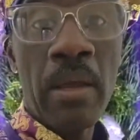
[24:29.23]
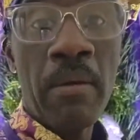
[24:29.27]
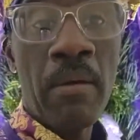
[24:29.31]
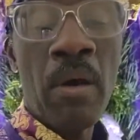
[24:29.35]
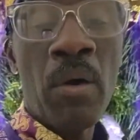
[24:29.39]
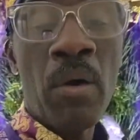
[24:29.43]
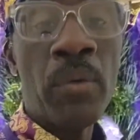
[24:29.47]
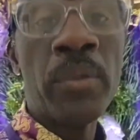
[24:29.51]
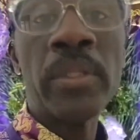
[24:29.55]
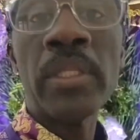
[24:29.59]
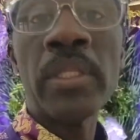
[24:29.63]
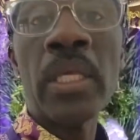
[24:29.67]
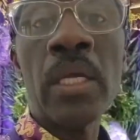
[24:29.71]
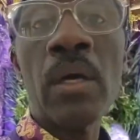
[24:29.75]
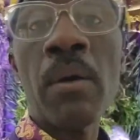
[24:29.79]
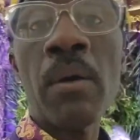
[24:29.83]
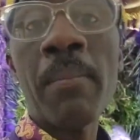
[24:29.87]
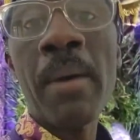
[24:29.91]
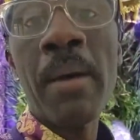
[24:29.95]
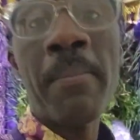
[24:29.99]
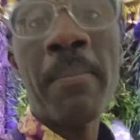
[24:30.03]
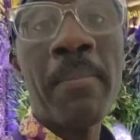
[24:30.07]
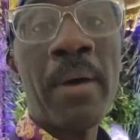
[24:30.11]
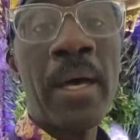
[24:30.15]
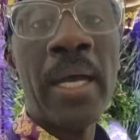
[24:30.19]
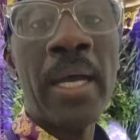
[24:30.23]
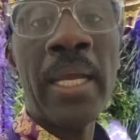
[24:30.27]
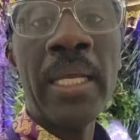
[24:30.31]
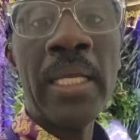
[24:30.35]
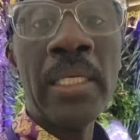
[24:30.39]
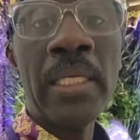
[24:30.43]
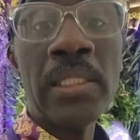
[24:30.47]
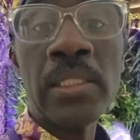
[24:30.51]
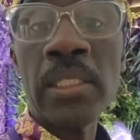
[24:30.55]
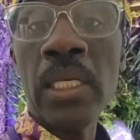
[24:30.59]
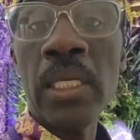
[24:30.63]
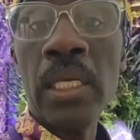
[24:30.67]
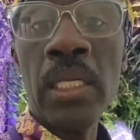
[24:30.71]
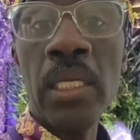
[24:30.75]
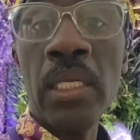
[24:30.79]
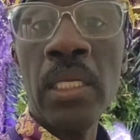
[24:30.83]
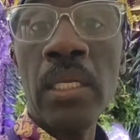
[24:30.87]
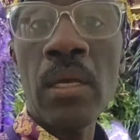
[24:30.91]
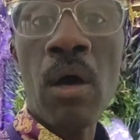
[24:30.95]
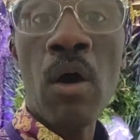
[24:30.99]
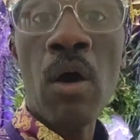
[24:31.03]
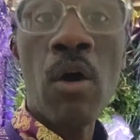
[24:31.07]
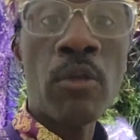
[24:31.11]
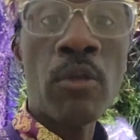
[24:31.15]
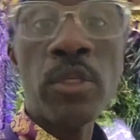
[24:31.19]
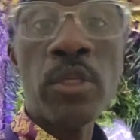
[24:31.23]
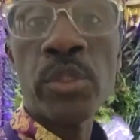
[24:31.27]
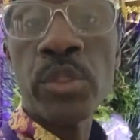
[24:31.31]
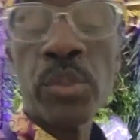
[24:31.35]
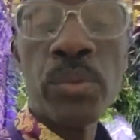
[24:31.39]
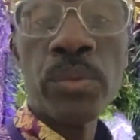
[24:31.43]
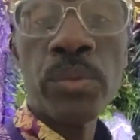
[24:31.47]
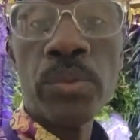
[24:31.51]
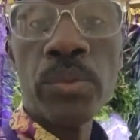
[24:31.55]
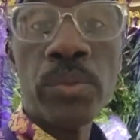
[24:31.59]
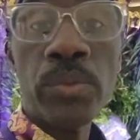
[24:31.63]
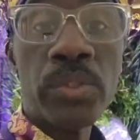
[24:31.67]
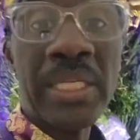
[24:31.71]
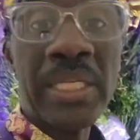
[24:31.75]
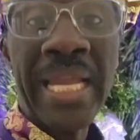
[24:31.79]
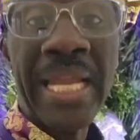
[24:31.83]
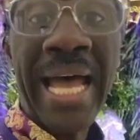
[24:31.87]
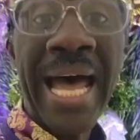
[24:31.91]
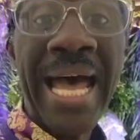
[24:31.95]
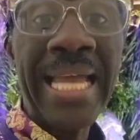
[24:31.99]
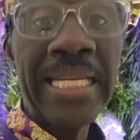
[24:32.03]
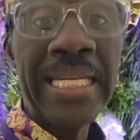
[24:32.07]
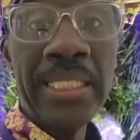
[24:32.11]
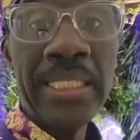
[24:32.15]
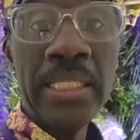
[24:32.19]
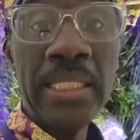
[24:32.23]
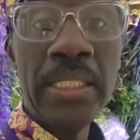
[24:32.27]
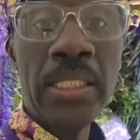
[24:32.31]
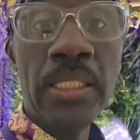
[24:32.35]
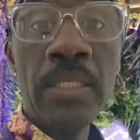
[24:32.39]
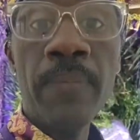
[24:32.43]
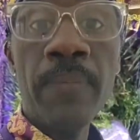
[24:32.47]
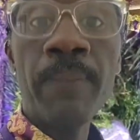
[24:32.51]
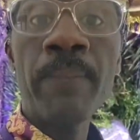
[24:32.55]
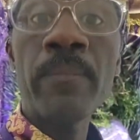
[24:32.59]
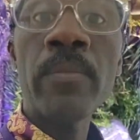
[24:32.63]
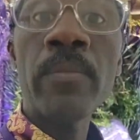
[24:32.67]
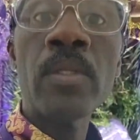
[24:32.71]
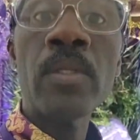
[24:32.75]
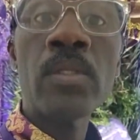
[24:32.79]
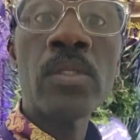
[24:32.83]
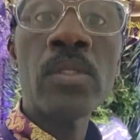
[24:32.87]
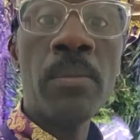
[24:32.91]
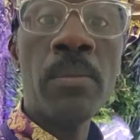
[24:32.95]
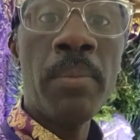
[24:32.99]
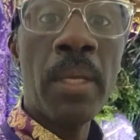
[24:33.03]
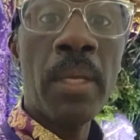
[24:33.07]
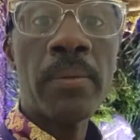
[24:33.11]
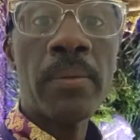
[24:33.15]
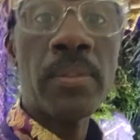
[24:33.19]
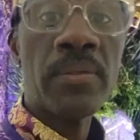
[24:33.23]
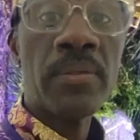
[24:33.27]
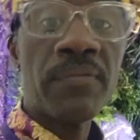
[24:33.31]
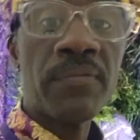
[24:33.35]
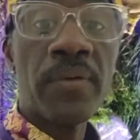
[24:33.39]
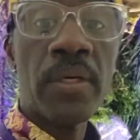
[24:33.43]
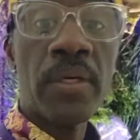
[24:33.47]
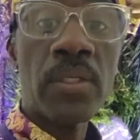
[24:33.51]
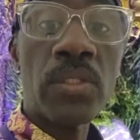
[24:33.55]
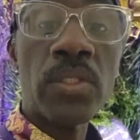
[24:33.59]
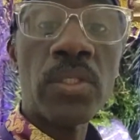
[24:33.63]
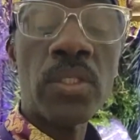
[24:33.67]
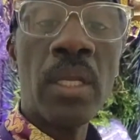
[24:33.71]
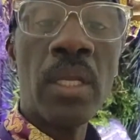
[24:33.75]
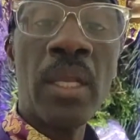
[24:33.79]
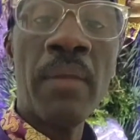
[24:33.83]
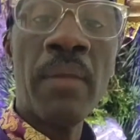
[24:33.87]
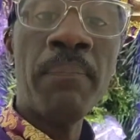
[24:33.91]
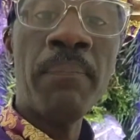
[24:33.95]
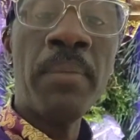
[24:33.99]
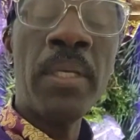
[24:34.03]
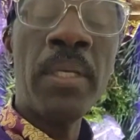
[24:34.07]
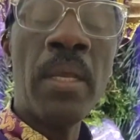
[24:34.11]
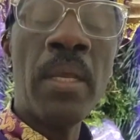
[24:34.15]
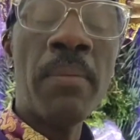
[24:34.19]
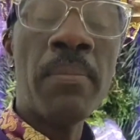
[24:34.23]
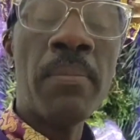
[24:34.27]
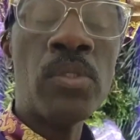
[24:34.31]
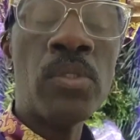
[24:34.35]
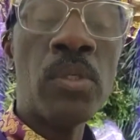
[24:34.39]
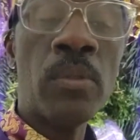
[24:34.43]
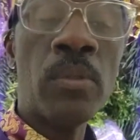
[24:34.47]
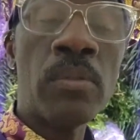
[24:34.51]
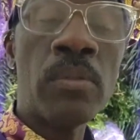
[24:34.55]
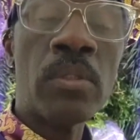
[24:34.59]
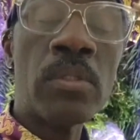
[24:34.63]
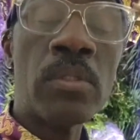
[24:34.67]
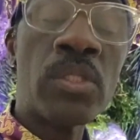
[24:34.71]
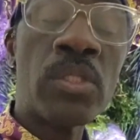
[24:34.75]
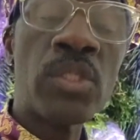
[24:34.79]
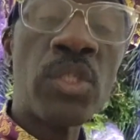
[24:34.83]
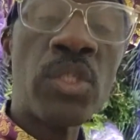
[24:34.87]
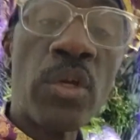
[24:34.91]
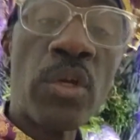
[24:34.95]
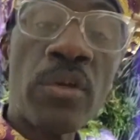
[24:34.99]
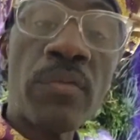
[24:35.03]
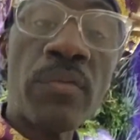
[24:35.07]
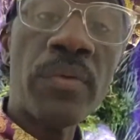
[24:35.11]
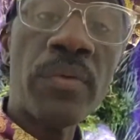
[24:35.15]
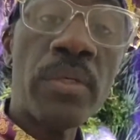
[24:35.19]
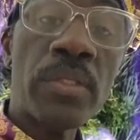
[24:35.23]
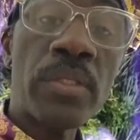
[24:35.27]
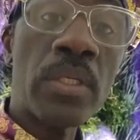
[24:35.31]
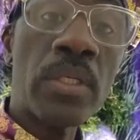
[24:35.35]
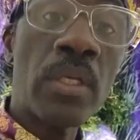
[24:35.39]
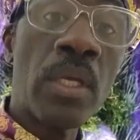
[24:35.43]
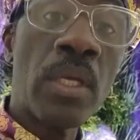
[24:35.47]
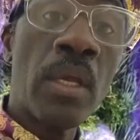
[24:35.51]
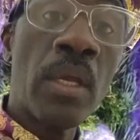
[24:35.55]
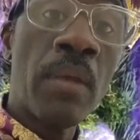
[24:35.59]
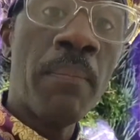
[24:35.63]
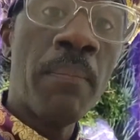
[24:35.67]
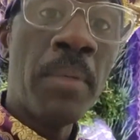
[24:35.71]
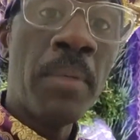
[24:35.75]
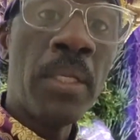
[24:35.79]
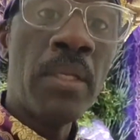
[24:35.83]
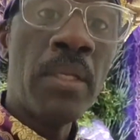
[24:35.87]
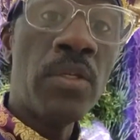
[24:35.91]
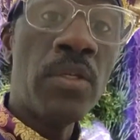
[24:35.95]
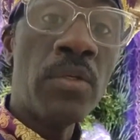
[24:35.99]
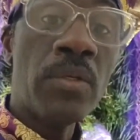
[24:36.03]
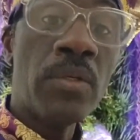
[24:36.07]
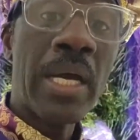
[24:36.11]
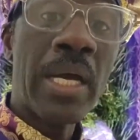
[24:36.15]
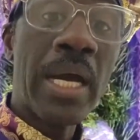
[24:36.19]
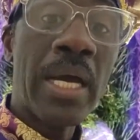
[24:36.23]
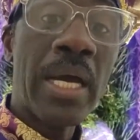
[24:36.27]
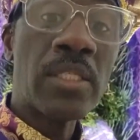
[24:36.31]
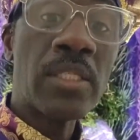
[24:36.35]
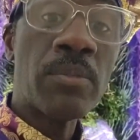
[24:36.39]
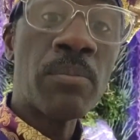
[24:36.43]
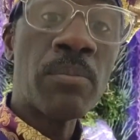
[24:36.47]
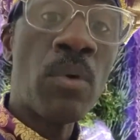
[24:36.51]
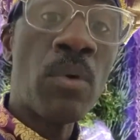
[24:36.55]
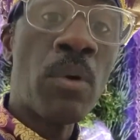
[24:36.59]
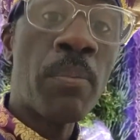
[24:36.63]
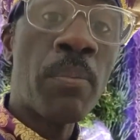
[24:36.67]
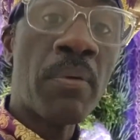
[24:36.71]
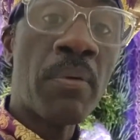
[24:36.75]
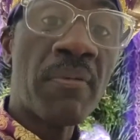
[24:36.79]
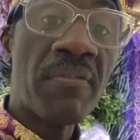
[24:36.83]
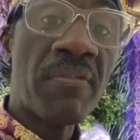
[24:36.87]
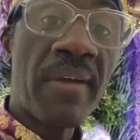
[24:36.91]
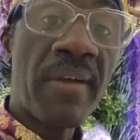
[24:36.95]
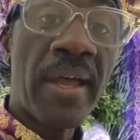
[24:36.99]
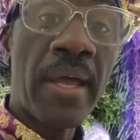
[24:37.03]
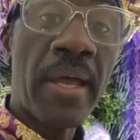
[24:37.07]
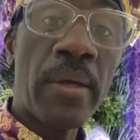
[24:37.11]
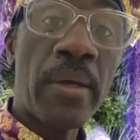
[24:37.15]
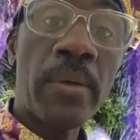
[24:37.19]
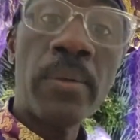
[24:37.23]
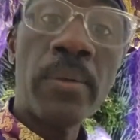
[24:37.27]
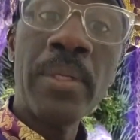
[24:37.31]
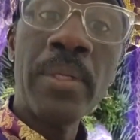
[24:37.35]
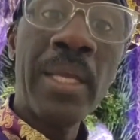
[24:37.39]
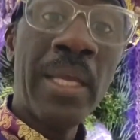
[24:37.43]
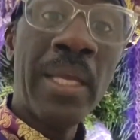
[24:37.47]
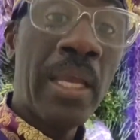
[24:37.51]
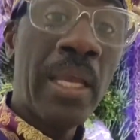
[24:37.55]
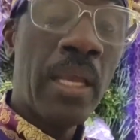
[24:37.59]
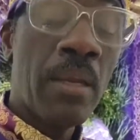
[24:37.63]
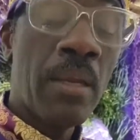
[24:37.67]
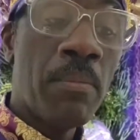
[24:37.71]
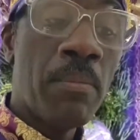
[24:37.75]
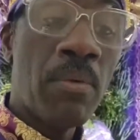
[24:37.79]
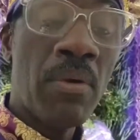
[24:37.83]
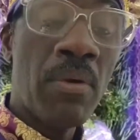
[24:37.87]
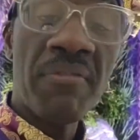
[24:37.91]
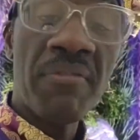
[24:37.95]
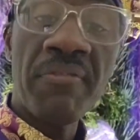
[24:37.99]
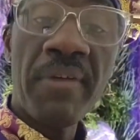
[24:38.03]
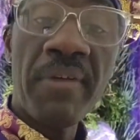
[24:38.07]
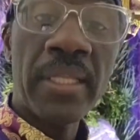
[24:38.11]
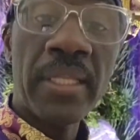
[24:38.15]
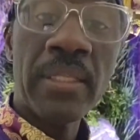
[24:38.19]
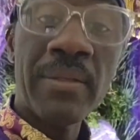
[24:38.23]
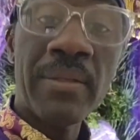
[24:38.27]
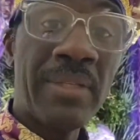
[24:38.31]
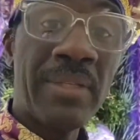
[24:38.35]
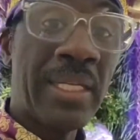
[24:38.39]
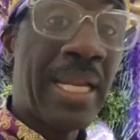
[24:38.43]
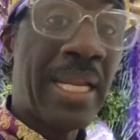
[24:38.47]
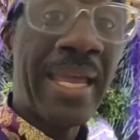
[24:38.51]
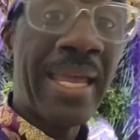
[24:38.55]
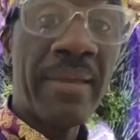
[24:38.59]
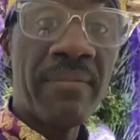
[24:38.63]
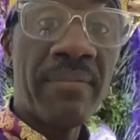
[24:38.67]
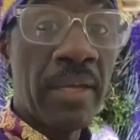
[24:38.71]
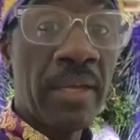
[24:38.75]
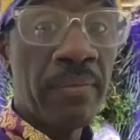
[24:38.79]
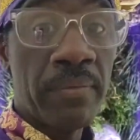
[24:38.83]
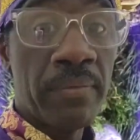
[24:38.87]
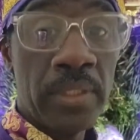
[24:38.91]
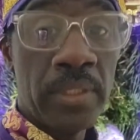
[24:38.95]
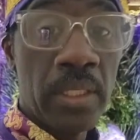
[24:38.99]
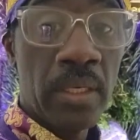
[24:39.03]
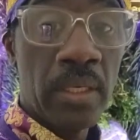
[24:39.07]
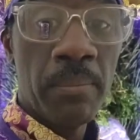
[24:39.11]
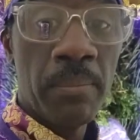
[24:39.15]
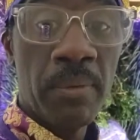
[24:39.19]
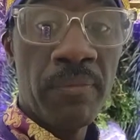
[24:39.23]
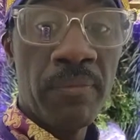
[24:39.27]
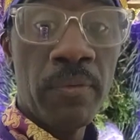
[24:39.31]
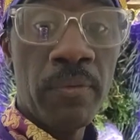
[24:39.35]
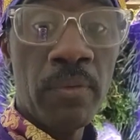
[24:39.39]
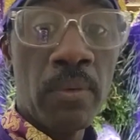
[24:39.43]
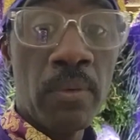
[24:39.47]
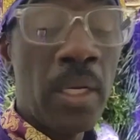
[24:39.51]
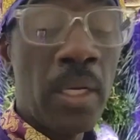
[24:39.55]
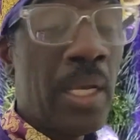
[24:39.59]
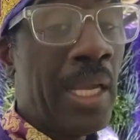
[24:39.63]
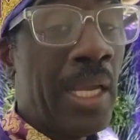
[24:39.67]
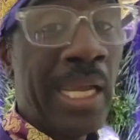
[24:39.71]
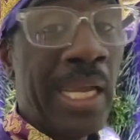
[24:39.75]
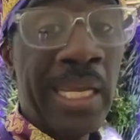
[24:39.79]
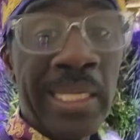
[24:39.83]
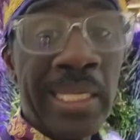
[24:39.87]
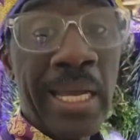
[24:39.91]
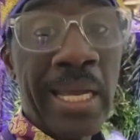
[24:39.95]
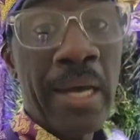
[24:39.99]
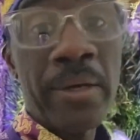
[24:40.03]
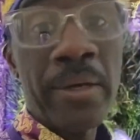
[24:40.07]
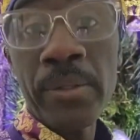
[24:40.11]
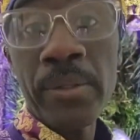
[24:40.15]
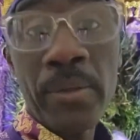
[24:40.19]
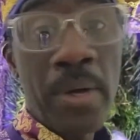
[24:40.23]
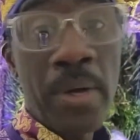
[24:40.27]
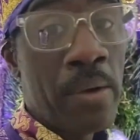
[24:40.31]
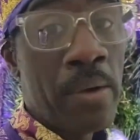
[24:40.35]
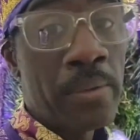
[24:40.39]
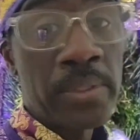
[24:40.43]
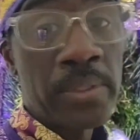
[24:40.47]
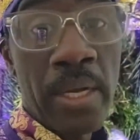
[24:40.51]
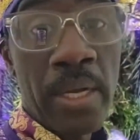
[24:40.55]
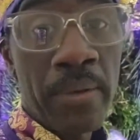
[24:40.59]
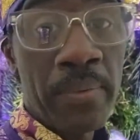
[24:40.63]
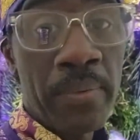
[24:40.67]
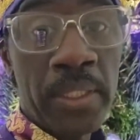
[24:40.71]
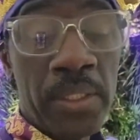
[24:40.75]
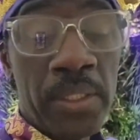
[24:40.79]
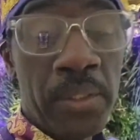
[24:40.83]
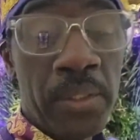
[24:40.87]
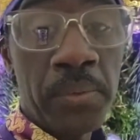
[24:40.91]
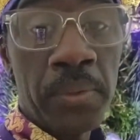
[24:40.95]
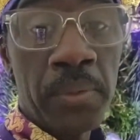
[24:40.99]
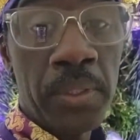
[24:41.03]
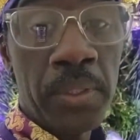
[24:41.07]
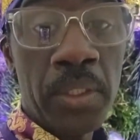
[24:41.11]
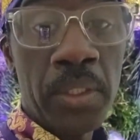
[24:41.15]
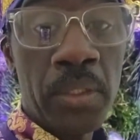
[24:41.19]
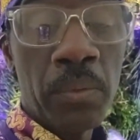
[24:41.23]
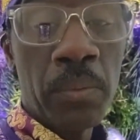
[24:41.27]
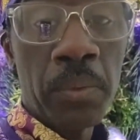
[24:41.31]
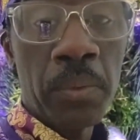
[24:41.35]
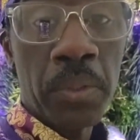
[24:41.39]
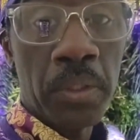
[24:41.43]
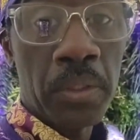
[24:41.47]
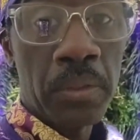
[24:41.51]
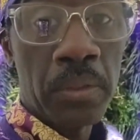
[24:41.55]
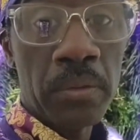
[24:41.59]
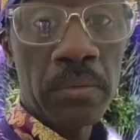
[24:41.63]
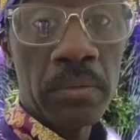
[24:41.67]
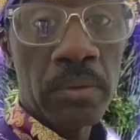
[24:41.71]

Only thing on my mind is getting all the tools that I need to be able to function and be able to service many of you guys more profound and more effective than I have ever done before. And y'all know I was already doing good work.